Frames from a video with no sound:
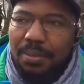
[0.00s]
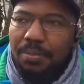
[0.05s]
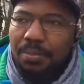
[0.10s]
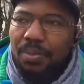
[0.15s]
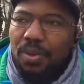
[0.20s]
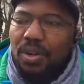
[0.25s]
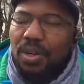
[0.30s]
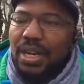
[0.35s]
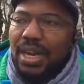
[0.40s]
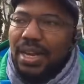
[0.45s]

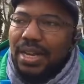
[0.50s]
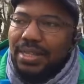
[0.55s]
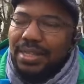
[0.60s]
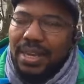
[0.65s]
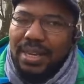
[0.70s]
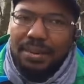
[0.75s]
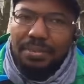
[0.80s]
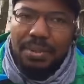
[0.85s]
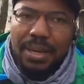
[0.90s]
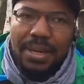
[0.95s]
or the
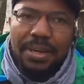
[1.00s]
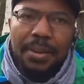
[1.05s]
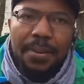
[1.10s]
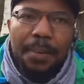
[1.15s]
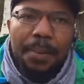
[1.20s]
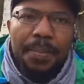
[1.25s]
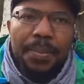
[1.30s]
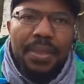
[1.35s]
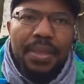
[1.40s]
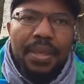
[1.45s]
elderly man,
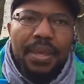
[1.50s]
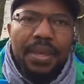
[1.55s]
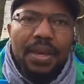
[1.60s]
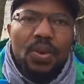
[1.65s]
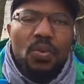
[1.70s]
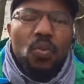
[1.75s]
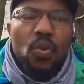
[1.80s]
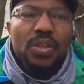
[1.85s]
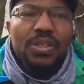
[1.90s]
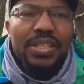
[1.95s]

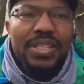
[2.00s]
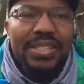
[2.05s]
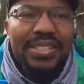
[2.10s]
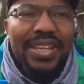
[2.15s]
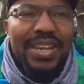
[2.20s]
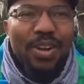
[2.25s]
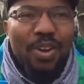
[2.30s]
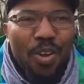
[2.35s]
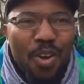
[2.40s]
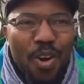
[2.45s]
what is
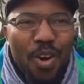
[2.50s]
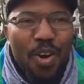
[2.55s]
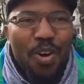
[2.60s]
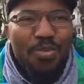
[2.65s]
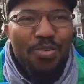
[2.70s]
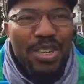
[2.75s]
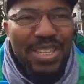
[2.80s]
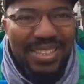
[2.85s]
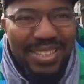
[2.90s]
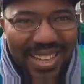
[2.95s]
the law
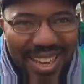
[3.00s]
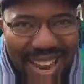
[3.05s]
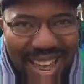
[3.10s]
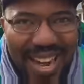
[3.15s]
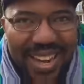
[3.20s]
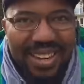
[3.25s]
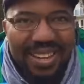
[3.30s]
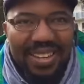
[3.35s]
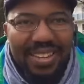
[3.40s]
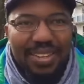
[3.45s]
of this
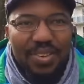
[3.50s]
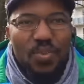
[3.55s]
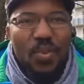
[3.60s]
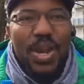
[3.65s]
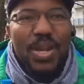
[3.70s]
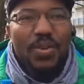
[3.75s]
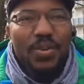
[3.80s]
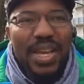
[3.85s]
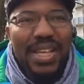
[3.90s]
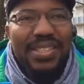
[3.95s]
land
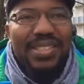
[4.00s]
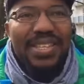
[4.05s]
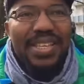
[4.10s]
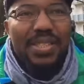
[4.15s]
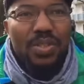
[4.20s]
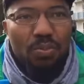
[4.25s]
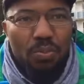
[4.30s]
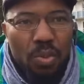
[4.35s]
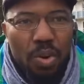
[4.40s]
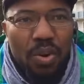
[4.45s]
when you are still
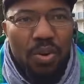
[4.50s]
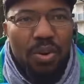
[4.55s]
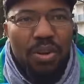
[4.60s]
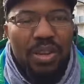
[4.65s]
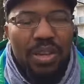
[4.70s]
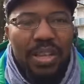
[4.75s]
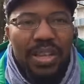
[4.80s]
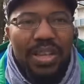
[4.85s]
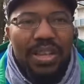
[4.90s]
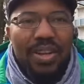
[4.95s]
small?
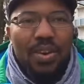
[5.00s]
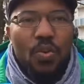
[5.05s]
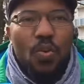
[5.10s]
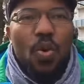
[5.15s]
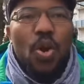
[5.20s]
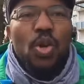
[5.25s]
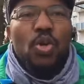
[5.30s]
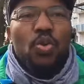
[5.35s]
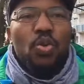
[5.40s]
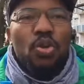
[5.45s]

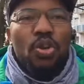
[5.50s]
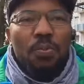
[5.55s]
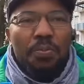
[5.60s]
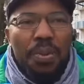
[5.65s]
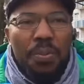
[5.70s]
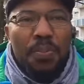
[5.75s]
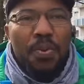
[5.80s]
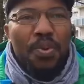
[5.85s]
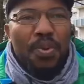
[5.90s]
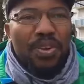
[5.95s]
What do you
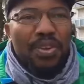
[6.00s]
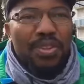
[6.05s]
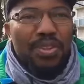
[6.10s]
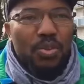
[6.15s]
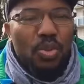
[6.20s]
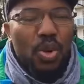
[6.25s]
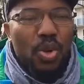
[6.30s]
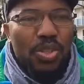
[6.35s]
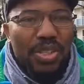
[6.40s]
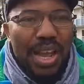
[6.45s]
people
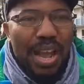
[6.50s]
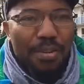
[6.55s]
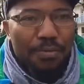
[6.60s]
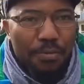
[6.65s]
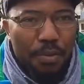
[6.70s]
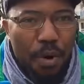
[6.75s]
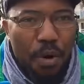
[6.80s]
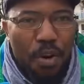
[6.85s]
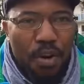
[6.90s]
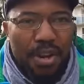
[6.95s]
does
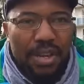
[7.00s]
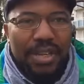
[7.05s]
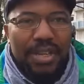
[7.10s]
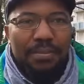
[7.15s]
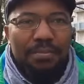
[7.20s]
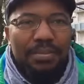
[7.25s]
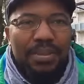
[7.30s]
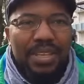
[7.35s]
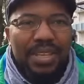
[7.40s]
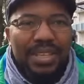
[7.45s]
avoid?
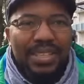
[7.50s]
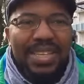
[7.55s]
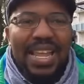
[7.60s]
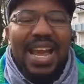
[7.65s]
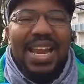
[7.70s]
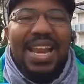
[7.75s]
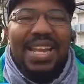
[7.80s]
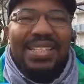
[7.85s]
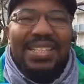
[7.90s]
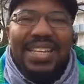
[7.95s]

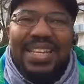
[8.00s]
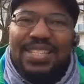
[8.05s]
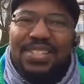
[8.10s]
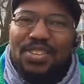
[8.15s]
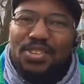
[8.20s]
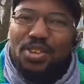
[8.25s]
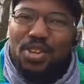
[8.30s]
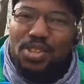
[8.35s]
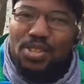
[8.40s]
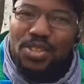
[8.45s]
There are things he
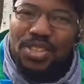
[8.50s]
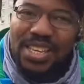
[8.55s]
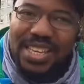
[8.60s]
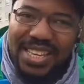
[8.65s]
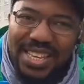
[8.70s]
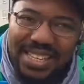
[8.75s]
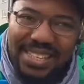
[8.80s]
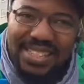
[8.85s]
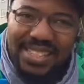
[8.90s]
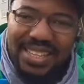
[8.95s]
doesn't
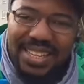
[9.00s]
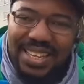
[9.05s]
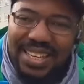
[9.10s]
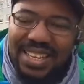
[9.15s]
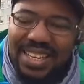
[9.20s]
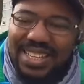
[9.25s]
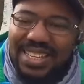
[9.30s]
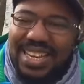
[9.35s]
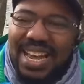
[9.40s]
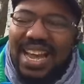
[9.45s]
eat.
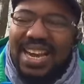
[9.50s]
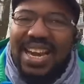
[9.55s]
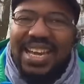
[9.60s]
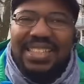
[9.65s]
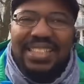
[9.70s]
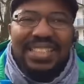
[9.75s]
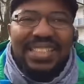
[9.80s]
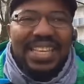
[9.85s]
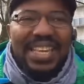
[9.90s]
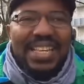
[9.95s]
There are
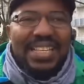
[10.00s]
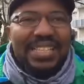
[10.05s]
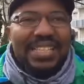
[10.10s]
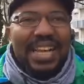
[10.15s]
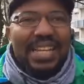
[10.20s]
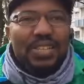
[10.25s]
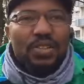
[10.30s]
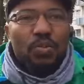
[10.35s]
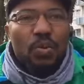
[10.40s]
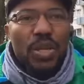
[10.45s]
things
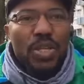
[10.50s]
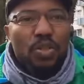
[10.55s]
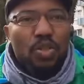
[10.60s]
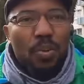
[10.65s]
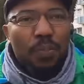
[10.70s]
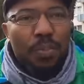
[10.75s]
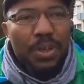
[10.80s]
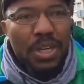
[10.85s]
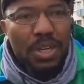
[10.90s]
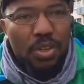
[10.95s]
that when
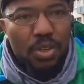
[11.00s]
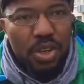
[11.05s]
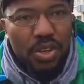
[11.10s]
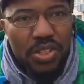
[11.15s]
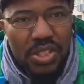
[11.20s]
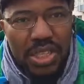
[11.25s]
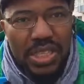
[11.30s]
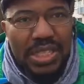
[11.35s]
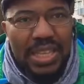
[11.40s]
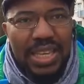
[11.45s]
somebody
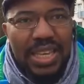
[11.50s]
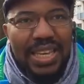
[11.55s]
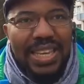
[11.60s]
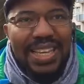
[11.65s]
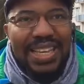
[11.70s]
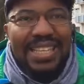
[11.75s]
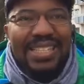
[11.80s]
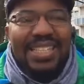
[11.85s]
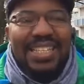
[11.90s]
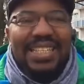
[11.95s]
does it,
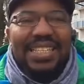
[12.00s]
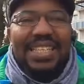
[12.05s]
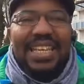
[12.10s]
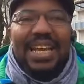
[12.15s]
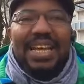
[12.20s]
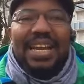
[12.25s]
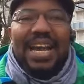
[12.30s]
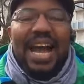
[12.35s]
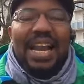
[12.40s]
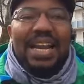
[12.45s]
it is
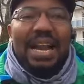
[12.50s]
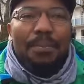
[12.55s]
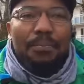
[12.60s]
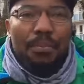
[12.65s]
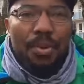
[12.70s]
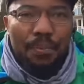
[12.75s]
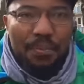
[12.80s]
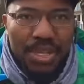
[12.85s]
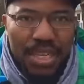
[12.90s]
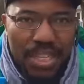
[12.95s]
an
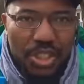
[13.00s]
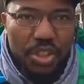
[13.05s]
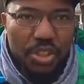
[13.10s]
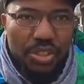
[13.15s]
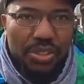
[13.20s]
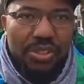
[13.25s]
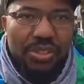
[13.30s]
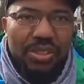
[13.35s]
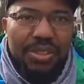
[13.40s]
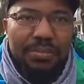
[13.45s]

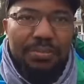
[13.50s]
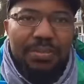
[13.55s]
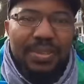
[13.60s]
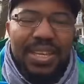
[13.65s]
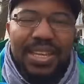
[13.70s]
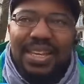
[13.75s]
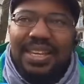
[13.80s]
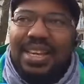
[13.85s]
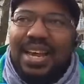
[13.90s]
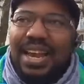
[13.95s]
abomination
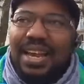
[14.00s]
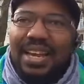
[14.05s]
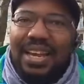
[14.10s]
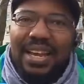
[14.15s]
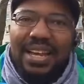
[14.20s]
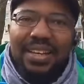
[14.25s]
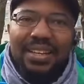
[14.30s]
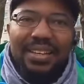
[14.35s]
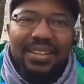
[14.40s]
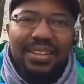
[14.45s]
in that
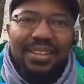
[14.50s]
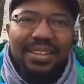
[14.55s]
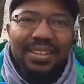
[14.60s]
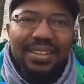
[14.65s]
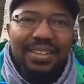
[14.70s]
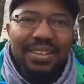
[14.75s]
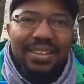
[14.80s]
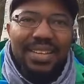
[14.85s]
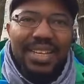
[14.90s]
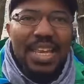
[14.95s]
land.
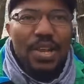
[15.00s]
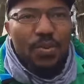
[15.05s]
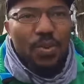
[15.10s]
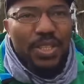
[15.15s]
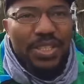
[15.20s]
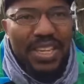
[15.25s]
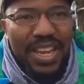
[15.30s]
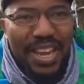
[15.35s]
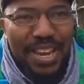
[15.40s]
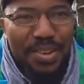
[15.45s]
He will
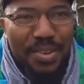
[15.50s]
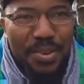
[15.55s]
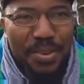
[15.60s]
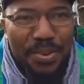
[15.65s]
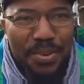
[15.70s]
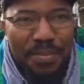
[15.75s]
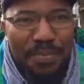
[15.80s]
tell you,